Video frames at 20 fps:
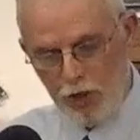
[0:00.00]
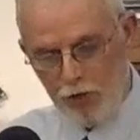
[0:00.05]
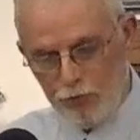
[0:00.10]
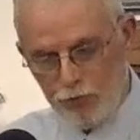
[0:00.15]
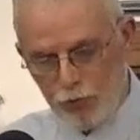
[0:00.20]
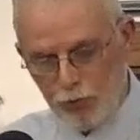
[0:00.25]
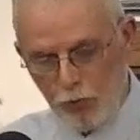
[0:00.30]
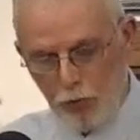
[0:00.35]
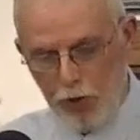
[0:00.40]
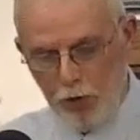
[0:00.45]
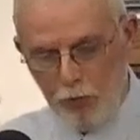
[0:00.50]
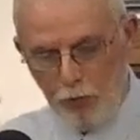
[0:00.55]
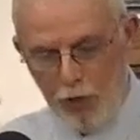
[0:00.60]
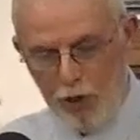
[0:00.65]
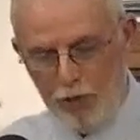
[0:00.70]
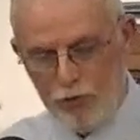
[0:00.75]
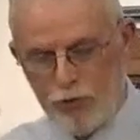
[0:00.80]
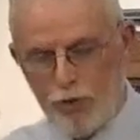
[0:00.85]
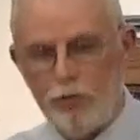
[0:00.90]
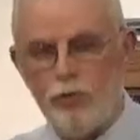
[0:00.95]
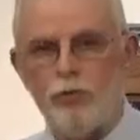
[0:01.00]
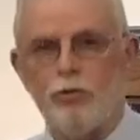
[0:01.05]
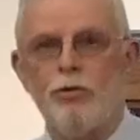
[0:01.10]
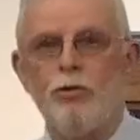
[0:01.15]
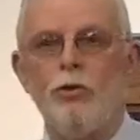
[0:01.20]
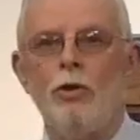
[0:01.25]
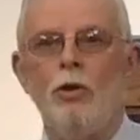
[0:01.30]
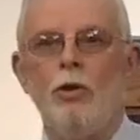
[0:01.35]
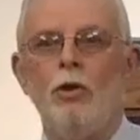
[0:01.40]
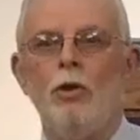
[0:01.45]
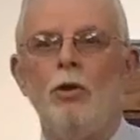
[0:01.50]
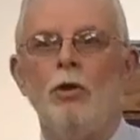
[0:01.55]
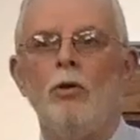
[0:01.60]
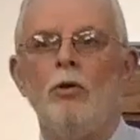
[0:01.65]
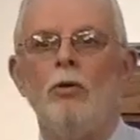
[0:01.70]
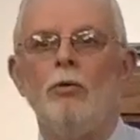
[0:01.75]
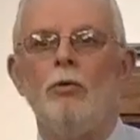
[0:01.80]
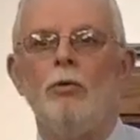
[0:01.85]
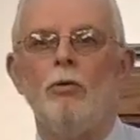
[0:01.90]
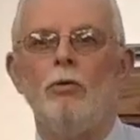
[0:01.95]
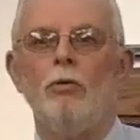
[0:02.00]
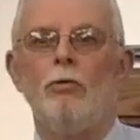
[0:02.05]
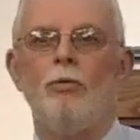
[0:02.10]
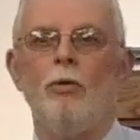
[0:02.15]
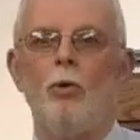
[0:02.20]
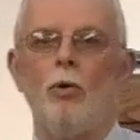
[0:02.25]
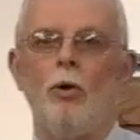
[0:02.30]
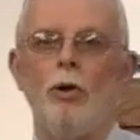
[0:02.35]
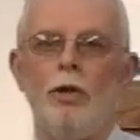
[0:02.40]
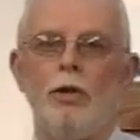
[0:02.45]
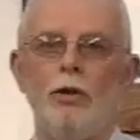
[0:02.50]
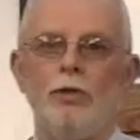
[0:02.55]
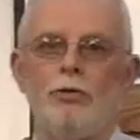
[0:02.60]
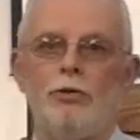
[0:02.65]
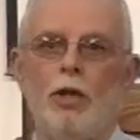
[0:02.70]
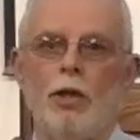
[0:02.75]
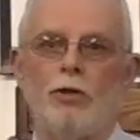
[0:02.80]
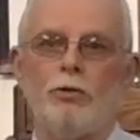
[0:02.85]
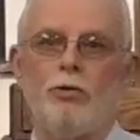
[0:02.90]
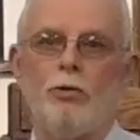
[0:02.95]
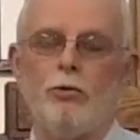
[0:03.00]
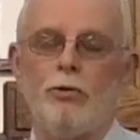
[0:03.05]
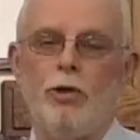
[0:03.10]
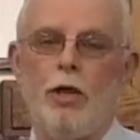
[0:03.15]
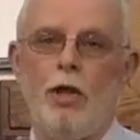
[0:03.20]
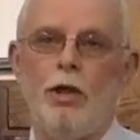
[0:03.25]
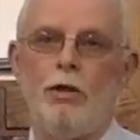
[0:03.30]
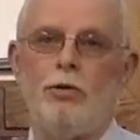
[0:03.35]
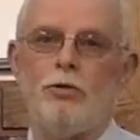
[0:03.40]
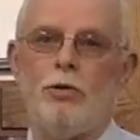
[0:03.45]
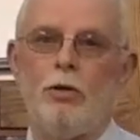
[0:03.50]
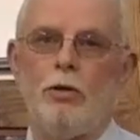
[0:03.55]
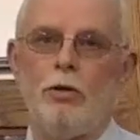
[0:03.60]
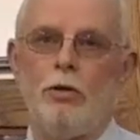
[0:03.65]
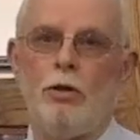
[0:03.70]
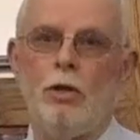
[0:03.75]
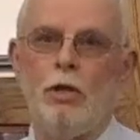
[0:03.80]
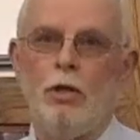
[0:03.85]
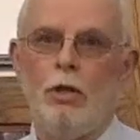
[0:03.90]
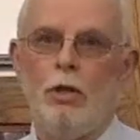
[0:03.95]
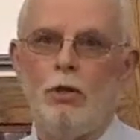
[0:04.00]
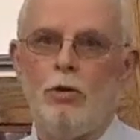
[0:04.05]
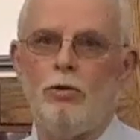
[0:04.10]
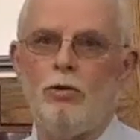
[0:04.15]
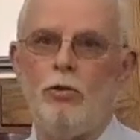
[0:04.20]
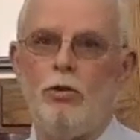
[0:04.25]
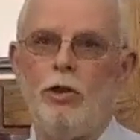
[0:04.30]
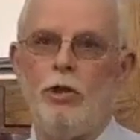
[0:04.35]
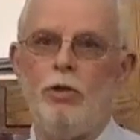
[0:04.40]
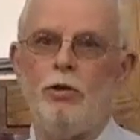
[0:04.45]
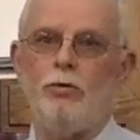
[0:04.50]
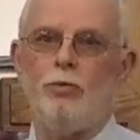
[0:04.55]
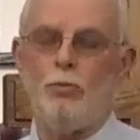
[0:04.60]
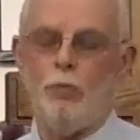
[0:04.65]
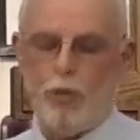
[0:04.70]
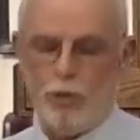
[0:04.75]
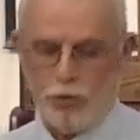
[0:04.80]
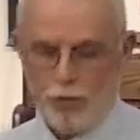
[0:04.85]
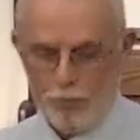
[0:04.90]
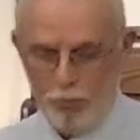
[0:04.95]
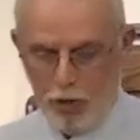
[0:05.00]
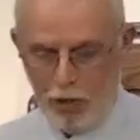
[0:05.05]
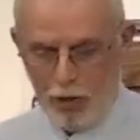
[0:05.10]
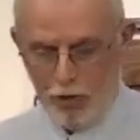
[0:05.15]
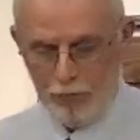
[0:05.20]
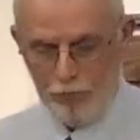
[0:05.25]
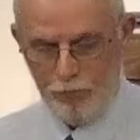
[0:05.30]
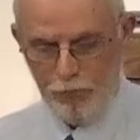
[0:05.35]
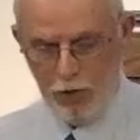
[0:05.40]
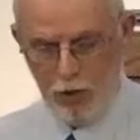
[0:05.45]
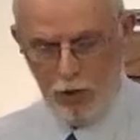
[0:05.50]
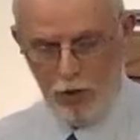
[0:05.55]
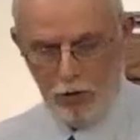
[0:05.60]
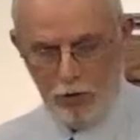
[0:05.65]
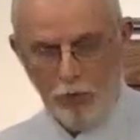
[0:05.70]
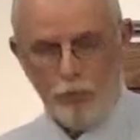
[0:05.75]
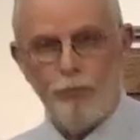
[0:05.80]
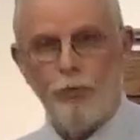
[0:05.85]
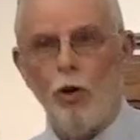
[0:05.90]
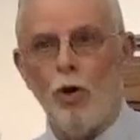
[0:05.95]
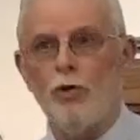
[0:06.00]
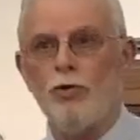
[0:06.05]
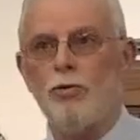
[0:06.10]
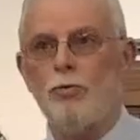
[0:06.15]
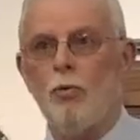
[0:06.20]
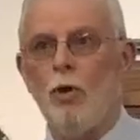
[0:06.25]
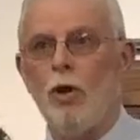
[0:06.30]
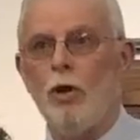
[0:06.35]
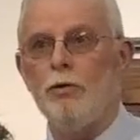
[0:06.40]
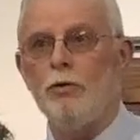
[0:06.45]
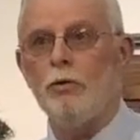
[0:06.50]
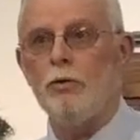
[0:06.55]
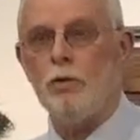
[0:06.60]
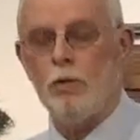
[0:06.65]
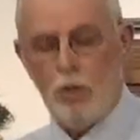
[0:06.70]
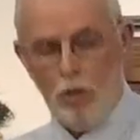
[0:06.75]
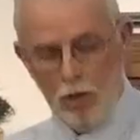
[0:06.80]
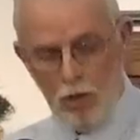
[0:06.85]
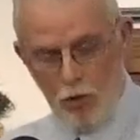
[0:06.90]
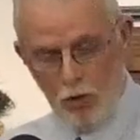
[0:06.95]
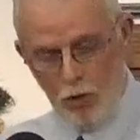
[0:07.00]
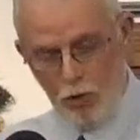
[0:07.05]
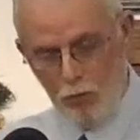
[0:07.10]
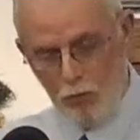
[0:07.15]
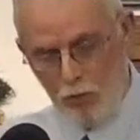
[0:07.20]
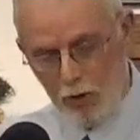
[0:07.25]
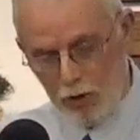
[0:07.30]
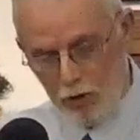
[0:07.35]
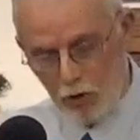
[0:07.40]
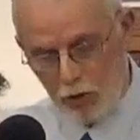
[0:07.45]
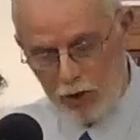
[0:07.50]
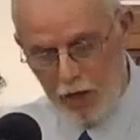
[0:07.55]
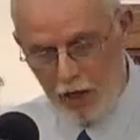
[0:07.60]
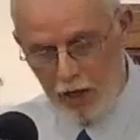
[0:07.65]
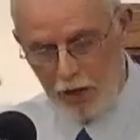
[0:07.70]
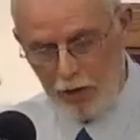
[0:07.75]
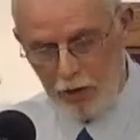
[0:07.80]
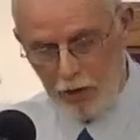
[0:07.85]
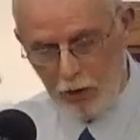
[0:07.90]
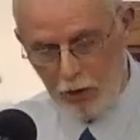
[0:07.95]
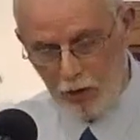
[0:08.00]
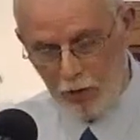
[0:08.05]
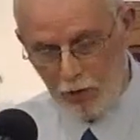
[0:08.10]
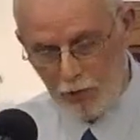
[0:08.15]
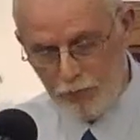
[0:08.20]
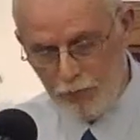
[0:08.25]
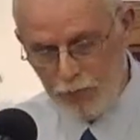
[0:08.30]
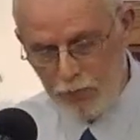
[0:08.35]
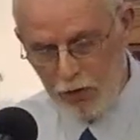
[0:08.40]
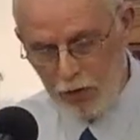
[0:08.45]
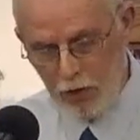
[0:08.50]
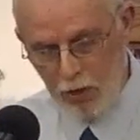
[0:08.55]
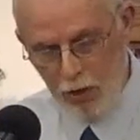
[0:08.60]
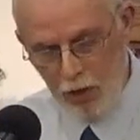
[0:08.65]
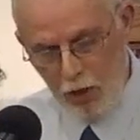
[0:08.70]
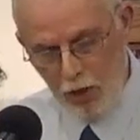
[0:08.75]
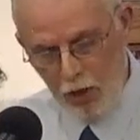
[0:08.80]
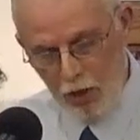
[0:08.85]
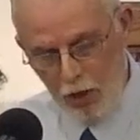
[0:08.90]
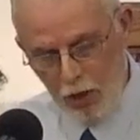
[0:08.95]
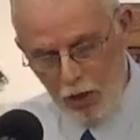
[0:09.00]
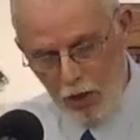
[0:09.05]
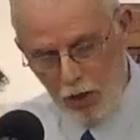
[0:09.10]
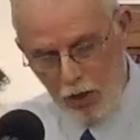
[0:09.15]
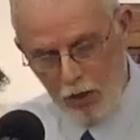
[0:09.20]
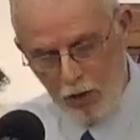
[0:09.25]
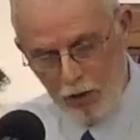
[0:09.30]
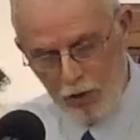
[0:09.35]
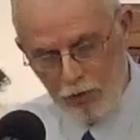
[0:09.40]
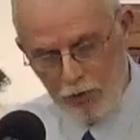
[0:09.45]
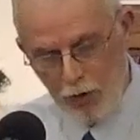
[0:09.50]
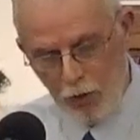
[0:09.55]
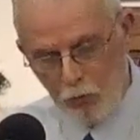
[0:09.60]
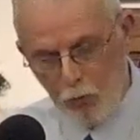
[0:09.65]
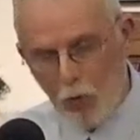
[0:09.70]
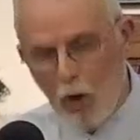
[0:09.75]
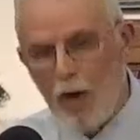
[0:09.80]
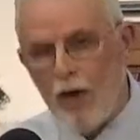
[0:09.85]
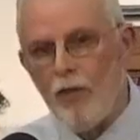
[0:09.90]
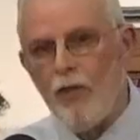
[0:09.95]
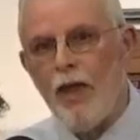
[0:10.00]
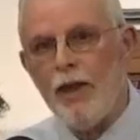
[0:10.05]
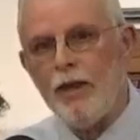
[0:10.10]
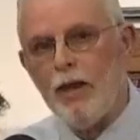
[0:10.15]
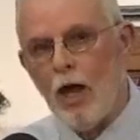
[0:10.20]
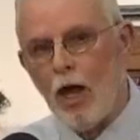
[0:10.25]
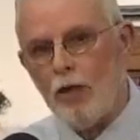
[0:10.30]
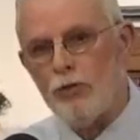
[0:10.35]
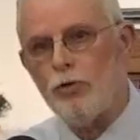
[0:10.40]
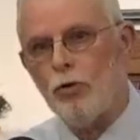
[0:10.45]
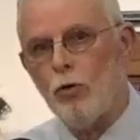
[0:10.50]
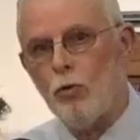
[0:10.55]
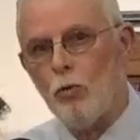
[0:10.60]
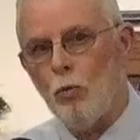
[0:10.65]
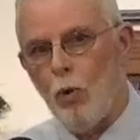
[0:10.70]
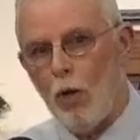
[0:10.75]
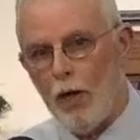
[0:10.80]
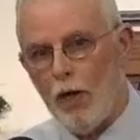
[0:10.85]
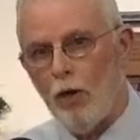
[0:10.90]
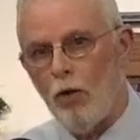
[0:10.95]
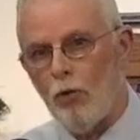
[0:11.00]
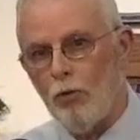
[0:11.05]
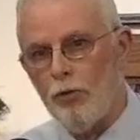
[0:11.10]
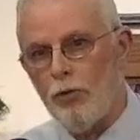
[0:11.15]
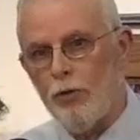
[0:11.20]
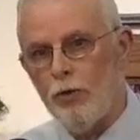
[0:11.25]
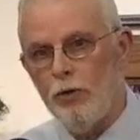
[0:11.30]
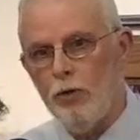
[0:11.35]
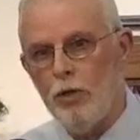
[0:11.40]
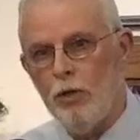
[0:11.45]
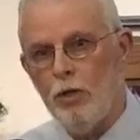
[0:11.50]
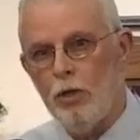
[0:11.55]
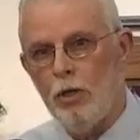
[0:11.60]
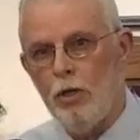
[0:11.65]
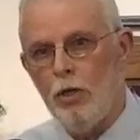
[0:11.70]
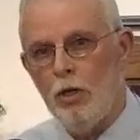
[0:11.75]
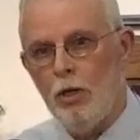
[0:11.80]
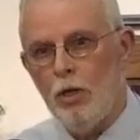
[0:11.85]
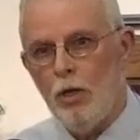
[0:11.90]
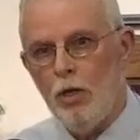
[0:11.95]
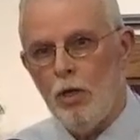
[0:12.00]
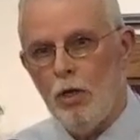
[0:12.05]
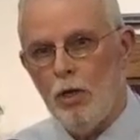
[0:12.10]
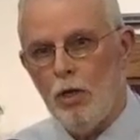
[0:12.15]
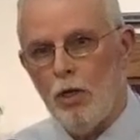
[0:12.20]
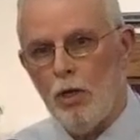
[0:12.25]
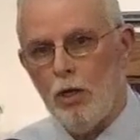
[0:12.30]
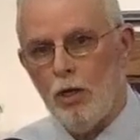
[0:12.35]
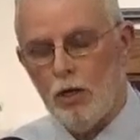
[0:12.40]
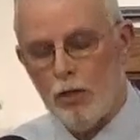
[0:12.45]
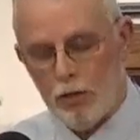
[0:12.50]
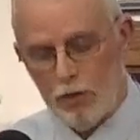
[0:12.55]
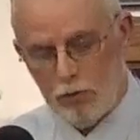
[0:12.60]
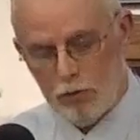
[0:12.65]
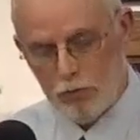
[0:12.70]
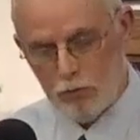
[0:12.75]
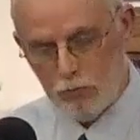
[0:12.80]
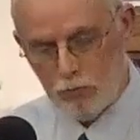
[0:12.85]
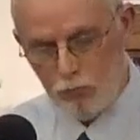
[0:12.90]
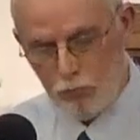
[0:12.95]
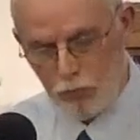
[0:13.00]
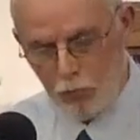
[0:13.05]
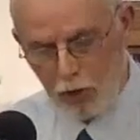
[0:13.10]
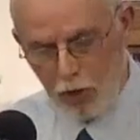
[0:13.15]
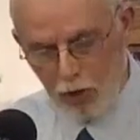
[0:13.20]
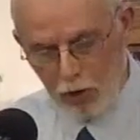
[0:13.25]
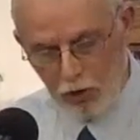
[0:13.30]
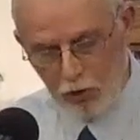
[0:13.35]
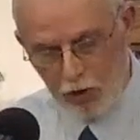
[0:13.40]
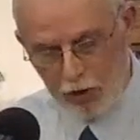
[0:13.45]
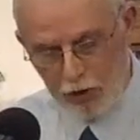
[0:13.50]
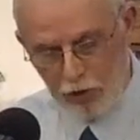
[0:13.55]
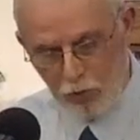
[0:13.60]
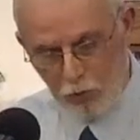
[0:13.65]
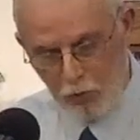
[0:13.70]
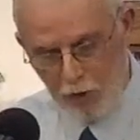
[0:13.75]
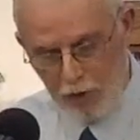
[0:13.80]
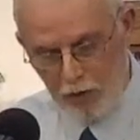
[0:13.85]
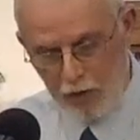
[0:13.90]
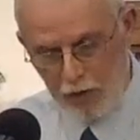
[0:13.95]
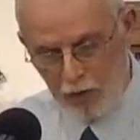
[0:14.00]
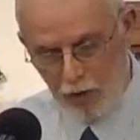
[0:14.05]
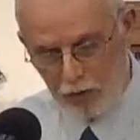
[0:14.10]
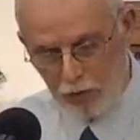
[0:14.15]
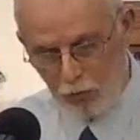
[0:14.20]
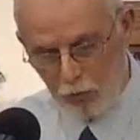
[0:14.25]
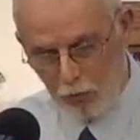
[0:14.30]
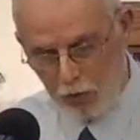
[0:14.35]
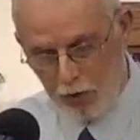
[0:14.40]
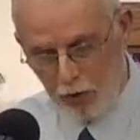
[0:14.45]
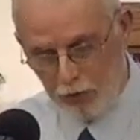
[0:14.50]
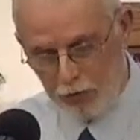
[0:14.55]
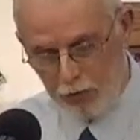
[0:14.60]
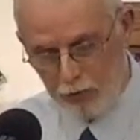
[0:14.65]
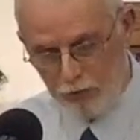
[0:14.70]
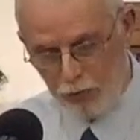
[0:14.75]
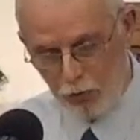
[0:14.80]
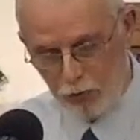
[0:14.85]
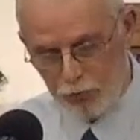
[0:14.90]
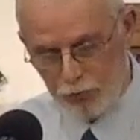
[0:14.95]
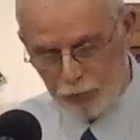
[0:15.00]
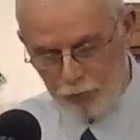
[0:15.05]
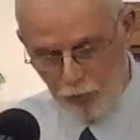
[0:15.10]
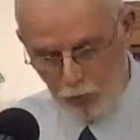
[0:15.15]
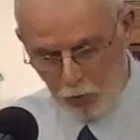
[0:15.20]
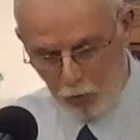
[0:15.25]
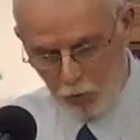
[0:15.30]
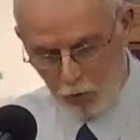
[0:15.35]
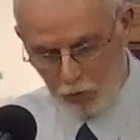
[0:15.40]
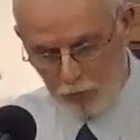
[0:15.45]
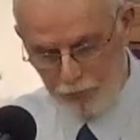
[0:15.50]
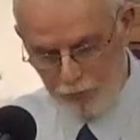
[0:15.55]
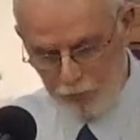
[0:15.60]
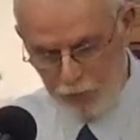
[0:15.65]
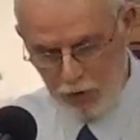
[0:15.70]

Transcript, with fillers: gives three reasons for his exhortation to these rich men. The first one we look at here, uh, the way they got their wealth. Uh, we're going to look at the way they got their wealth in verse 4.